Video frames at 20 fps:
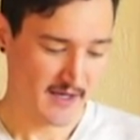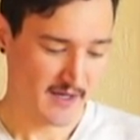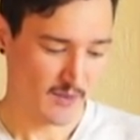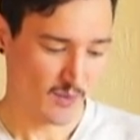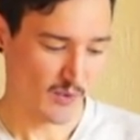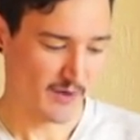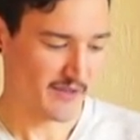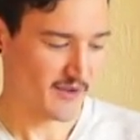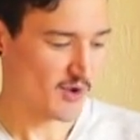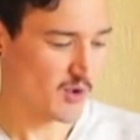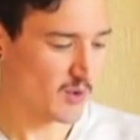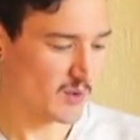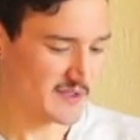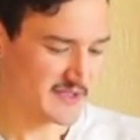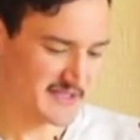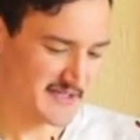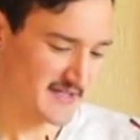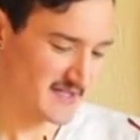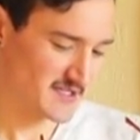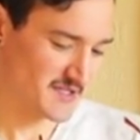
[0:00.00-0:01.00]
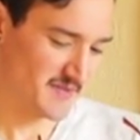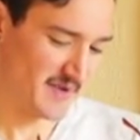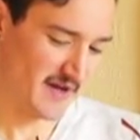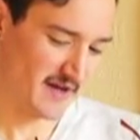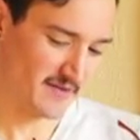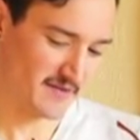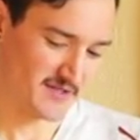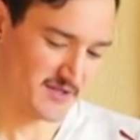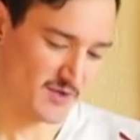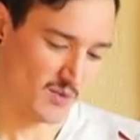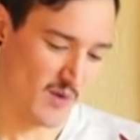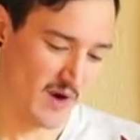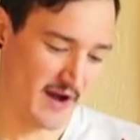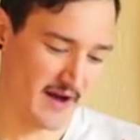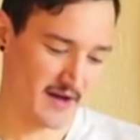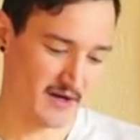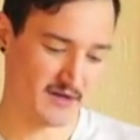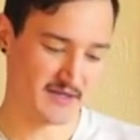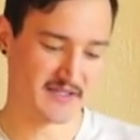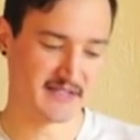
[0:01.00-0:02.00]
One of the coolest things about the
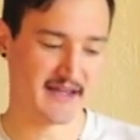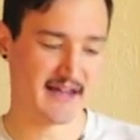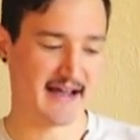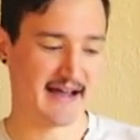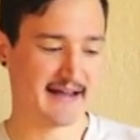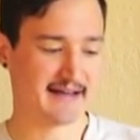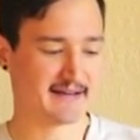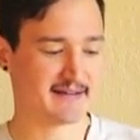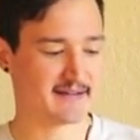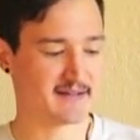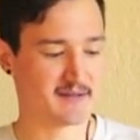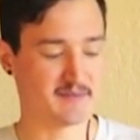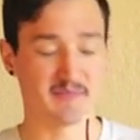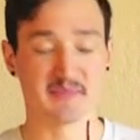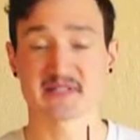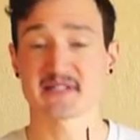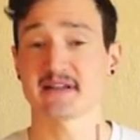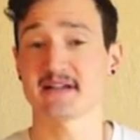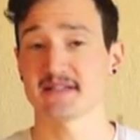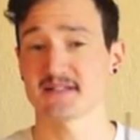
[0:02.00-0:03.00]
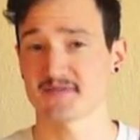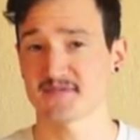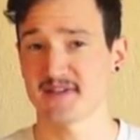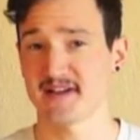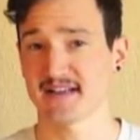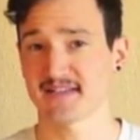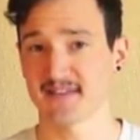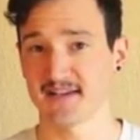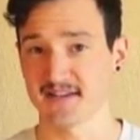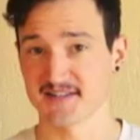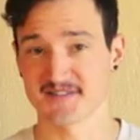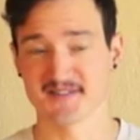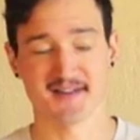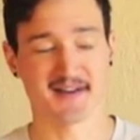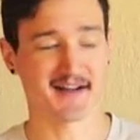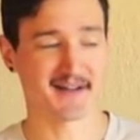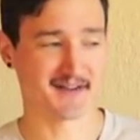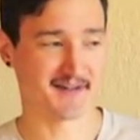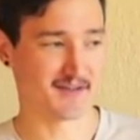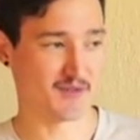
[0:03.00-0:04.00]
Squire is that, besides the fact that it's
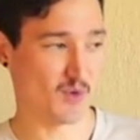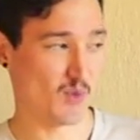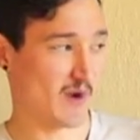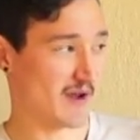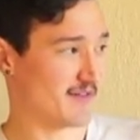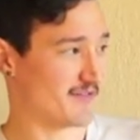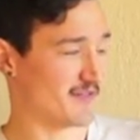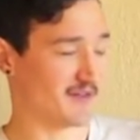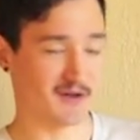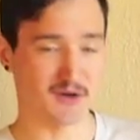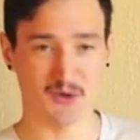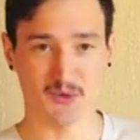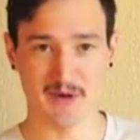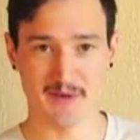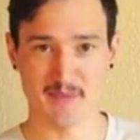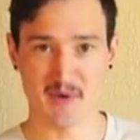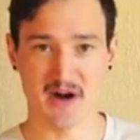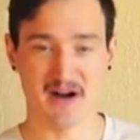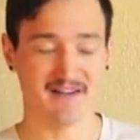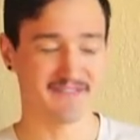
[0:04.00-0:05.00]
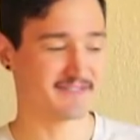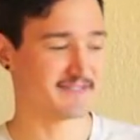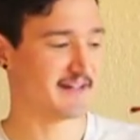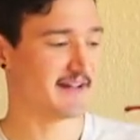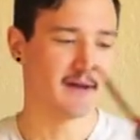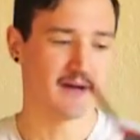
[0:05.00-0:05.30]
not another Wayfarer ripoff,